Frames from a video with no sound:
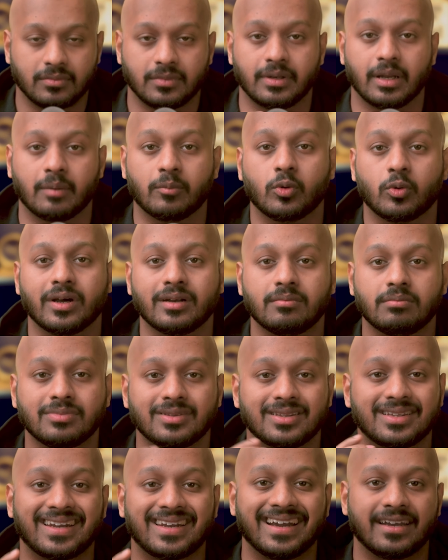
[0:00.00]
Number 1,
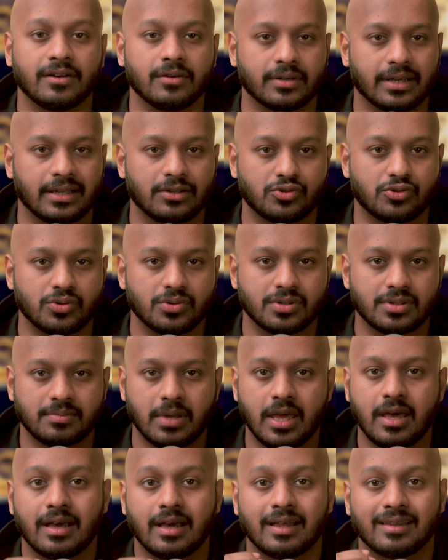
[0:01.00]
threat intelligence.
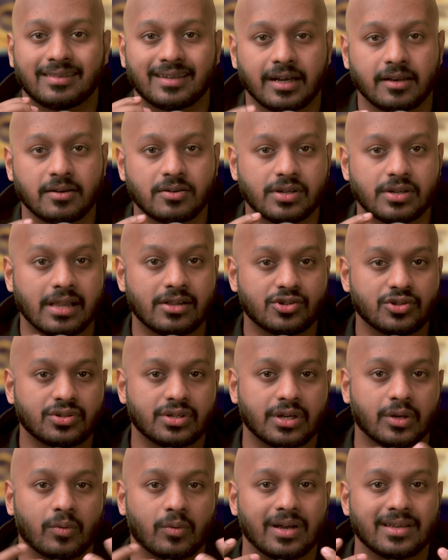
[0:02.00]
Threat intelligence
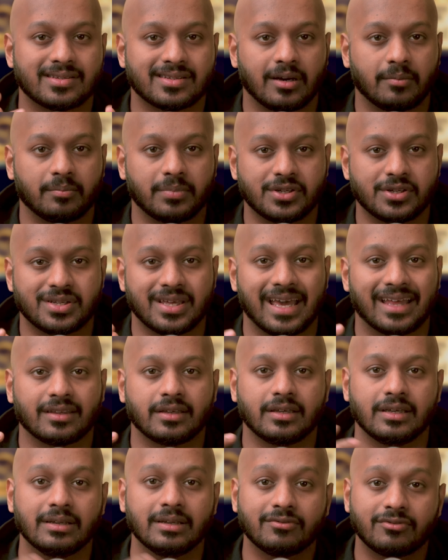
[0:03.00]
requires companies to gather
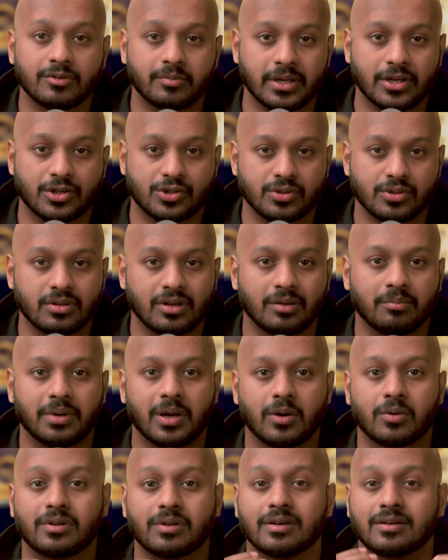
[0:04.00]
information
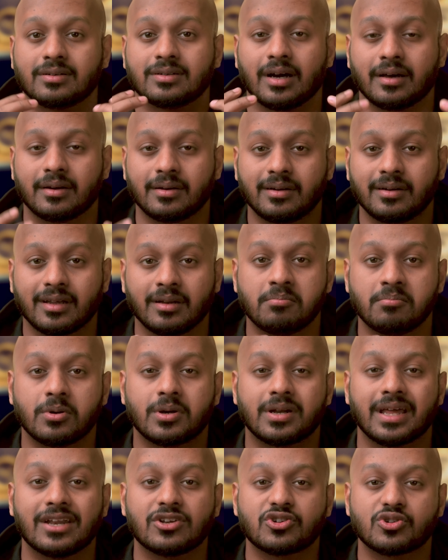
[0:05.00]
about the current and
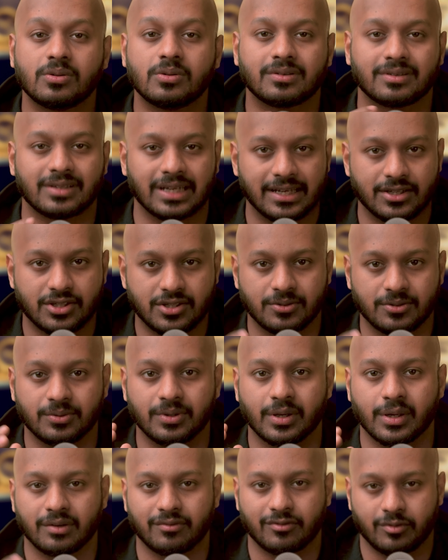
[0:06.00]
potential threats to
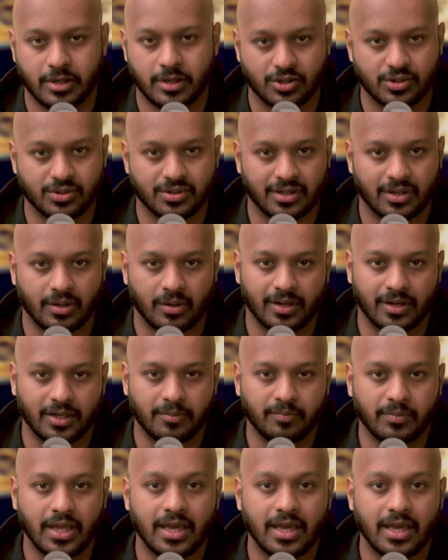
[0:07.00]
their information security.